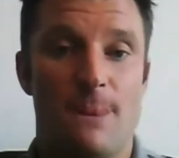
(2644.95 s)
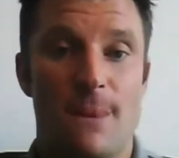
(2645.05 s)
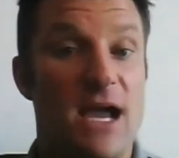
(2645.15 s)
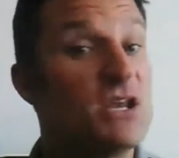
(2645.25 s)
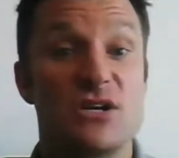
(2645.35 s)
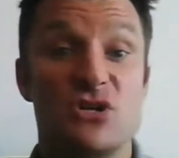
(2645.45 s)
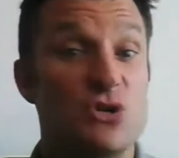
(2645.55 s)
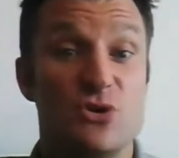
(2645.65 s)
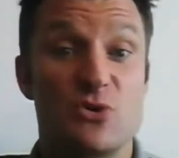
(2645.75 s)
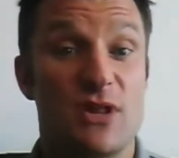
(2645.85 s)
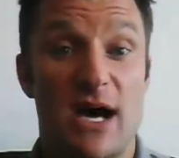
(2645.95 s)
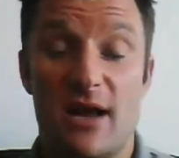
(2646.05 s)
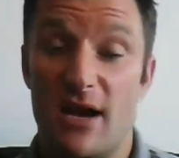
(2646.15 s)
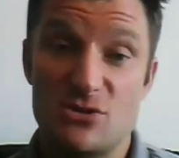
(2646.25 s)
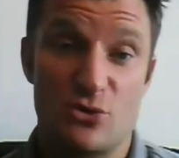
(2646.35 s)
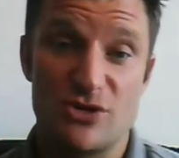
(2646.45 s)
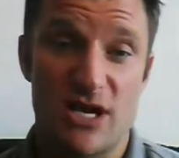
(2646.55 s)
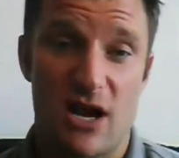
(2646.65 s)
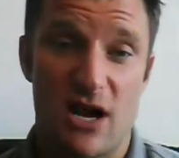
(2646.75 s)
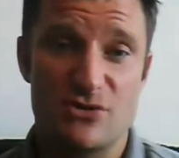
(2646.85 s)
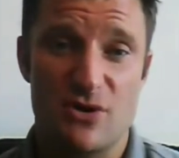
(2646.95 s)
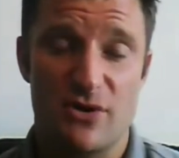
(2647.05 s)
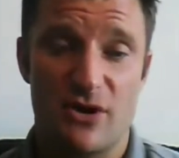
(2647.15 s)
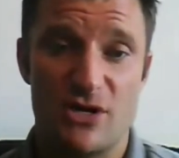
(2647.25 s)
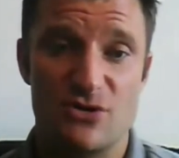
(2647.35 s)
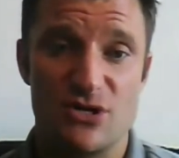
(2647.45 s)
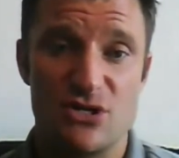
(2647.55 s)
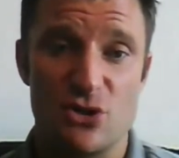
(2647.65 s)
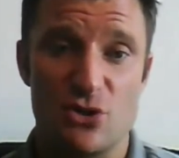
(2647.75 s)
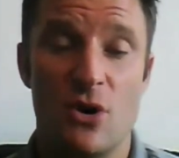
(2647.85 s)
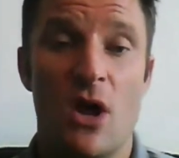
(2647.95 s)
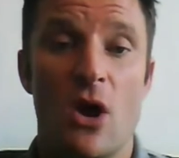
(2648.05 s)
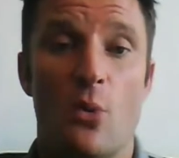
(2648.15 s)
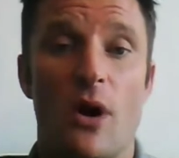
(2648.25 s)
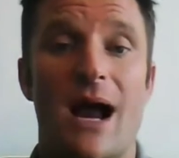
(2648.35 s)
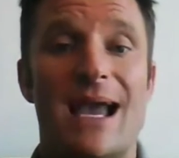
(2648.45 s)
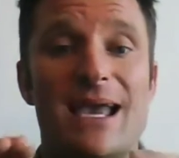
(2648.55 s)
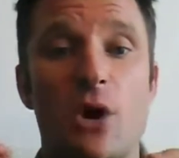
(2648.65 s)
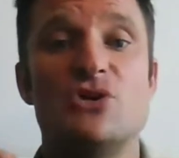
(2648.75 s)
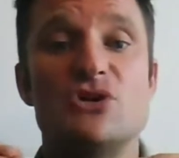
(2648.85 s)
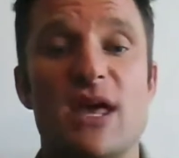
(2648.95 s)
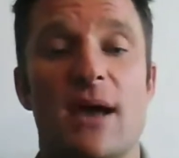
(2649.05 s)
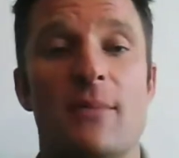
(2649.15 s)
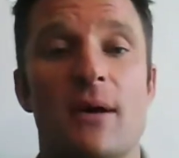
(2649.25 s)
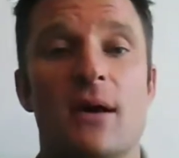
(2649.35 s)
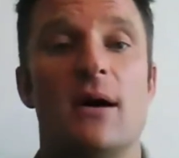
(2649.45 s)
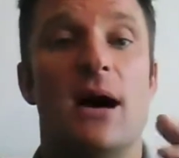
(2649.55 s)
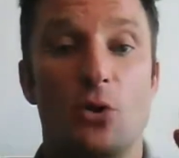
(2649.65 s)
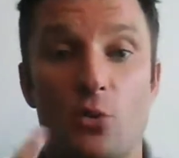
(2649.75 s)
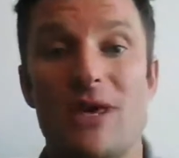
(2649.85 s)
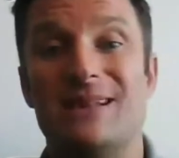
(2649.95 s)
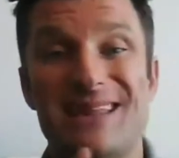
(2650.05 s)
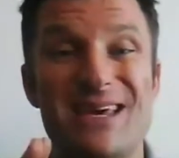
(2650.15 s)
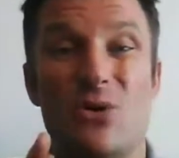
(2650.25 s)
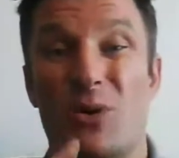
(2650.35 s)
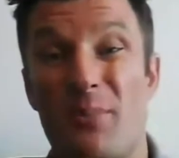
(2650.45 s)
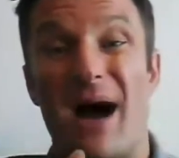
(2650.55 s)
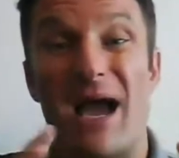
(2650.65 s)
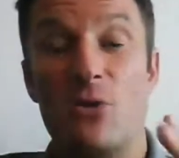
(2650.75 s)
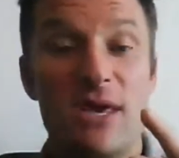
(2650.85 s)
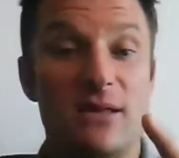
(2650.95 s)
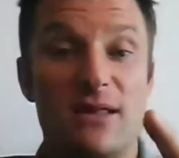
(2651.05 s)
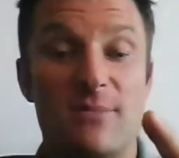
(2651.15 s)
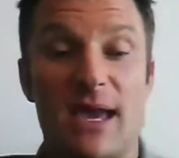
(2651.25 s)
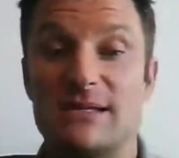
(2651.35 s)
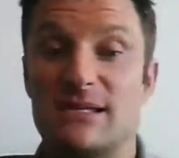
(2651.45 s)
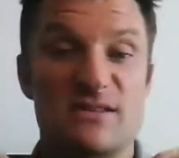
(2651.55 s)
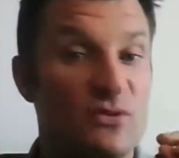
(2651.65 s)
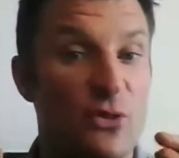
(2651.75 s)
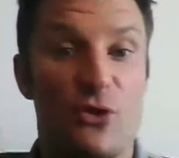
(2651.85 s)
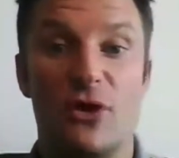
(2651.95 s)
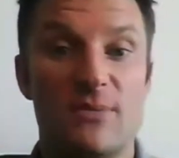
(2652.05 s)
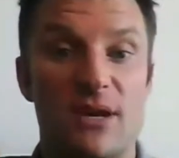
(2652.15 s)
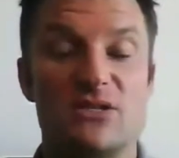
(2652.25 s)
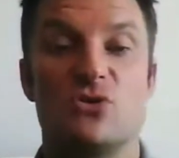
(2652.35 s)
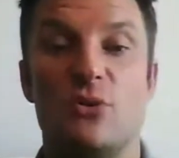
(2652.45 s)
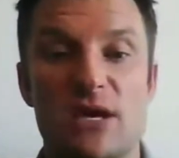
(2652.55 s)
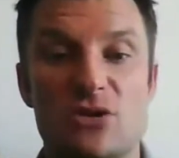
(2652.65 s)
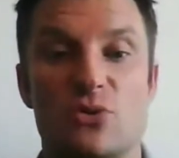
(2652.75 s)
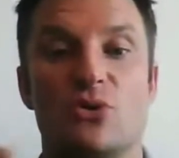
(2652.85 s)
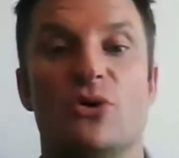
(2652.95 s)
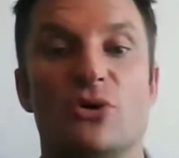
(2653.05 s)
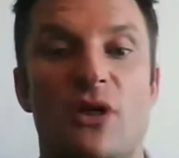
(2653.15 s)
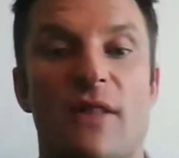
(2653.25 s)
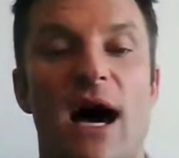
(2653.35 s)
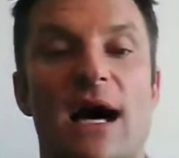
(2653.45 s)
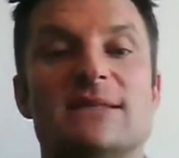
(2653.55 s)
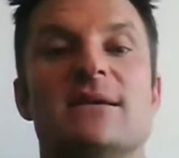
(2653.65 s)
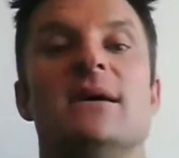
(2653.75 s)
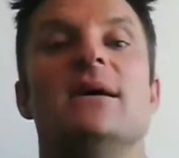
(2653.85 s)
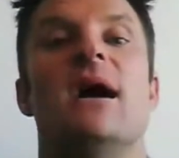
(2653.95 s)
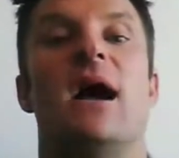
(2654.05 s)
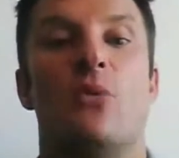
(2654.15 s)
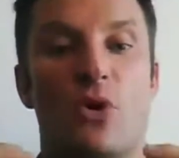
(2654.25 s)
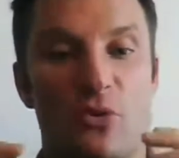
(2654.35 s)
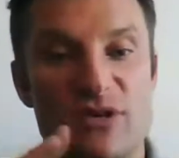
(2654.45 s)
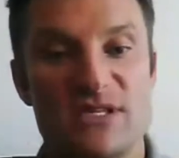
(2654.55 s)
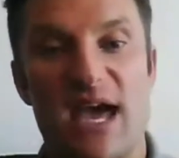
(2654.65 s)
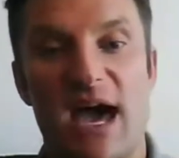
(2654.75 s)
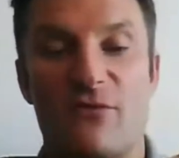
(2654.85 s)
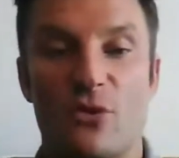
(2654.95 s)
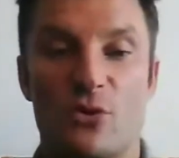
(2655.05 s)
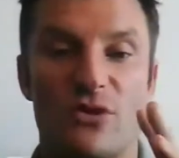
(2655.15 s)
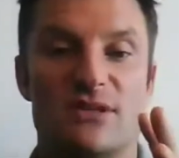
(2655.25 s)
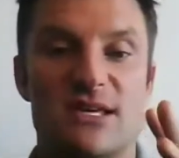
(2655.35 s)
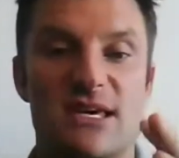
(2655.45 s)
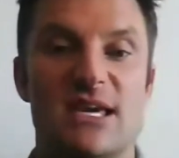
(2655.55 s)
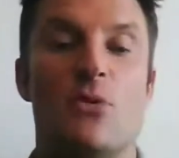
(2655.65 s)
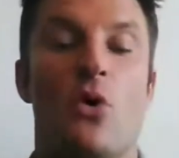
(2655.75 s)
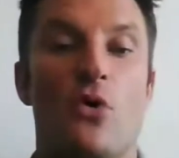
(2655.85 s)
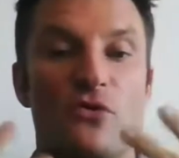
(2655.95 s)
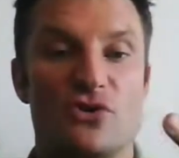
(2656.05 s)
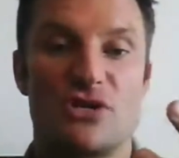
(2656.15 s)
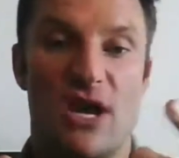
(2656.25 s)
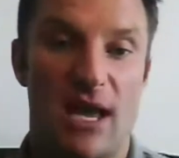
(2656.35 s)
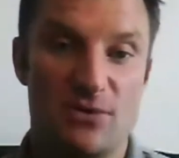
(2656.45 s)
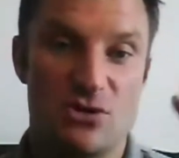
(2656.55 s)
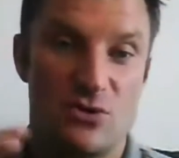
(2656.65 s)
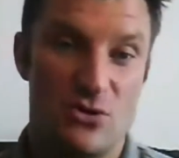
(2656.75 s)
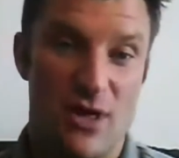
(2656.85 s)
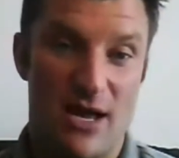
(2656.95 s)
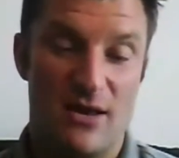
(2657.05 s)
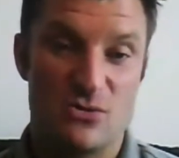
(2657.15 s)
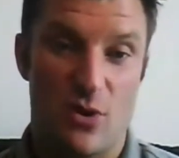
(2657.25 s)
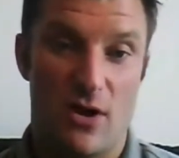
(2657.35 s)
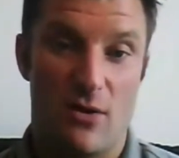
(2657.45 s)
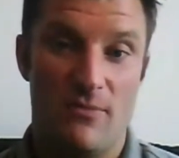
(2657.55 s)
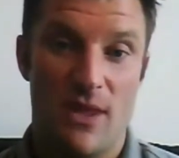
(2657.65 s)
I do actually do this with a lot of high schools and colleges around the country too, where I coach them on a weekly or bi-weekly basis for 30 minutes a week, doing a lot. I work with the staff, work with the team over Skype, so we do that as well.